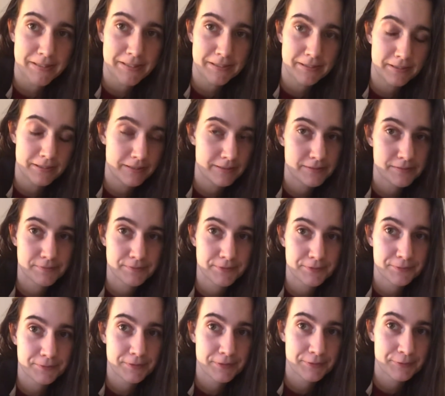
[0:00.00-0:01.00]
I don't know
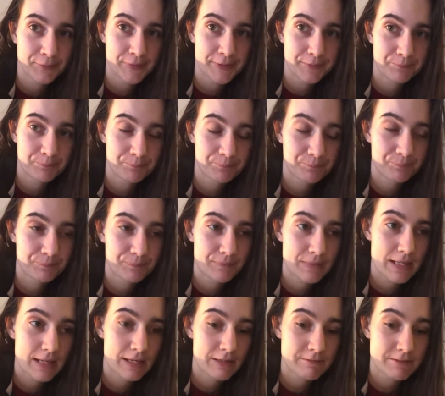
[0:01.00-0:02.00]
where it went.
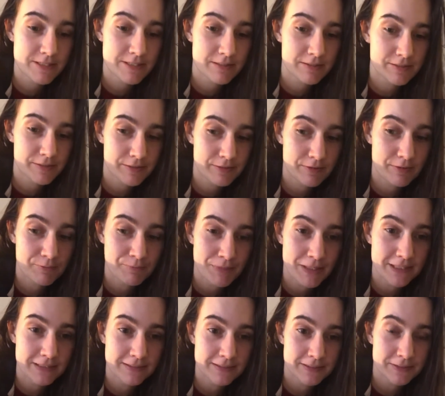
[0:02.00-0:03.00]
I was gonna go
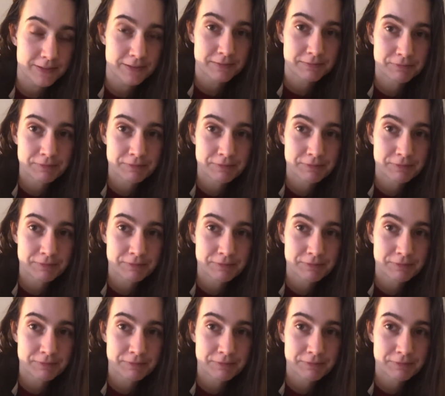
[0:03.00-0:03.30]
make dinner,